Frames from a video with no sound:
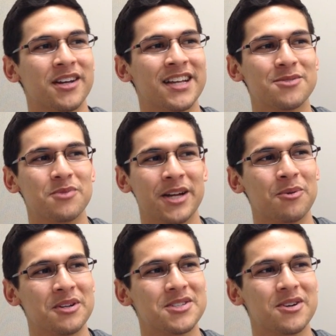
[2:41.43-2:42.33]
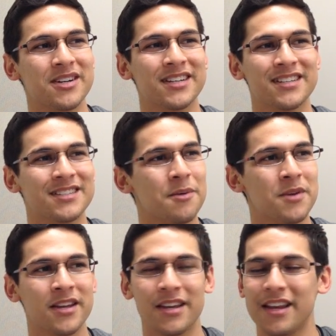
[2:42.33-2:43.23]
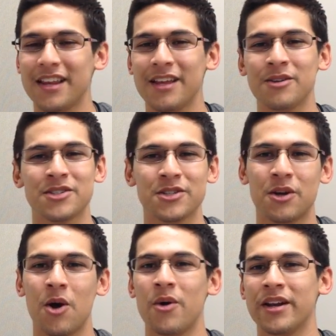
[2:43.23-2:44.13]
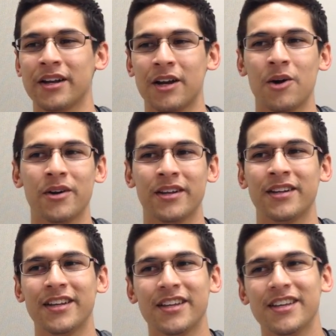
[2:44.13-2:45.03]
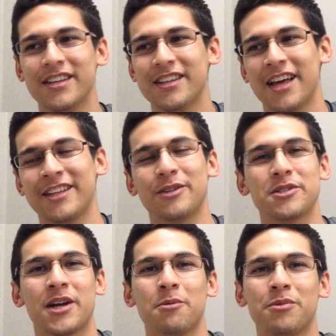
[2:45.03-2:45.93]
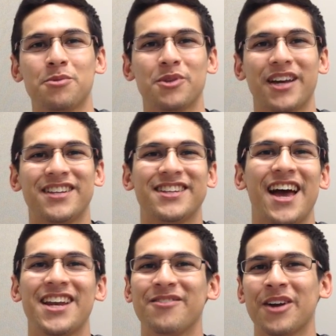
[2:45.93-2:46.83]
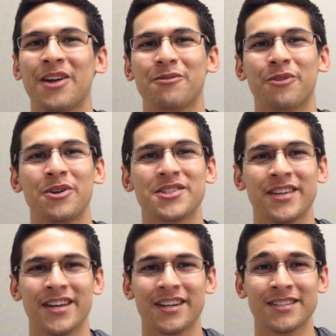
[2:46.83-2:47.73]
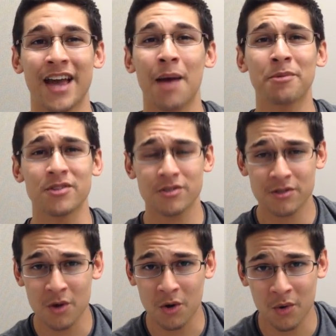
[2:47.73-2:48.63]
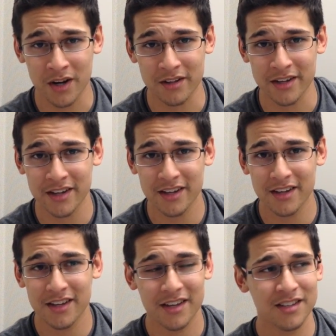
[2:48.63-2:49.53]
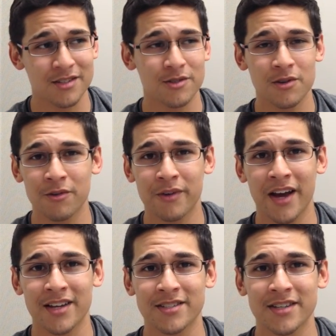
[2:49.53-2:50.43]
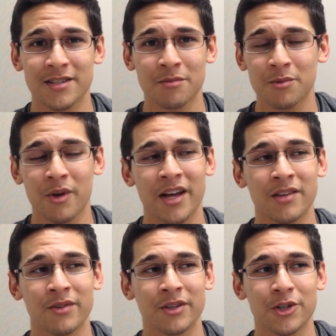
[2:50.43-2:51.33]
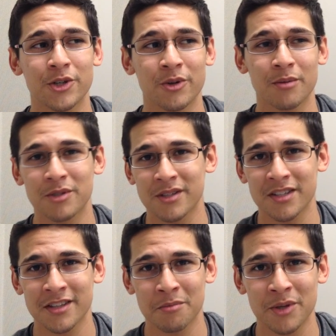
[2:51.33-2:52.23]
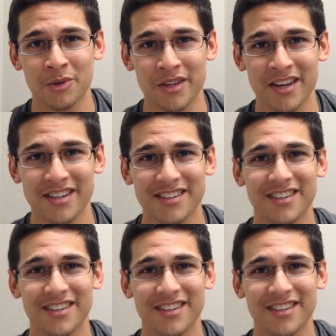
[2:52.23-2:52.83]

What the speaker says: And that's like where it started, because I mean, it was just going and going. And I think there's a couple people that hadn't even gotten first yet, because it happened so quickly and so fast that some people hadn't even shown up to the meal yet.